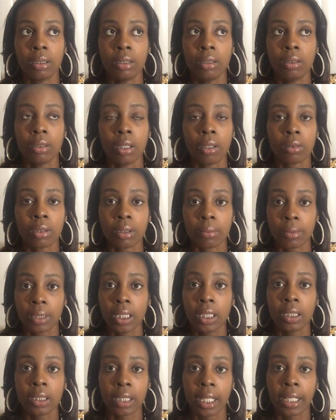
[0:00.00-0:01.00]
you know, some
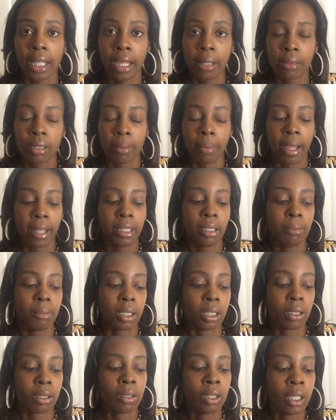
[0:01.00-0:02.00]
things that came to my
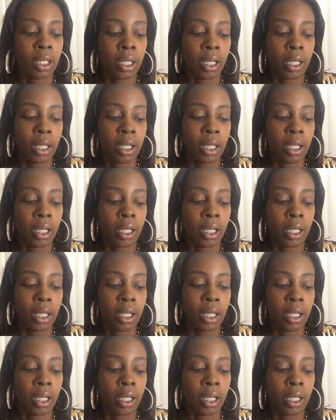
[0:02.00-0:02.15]
email,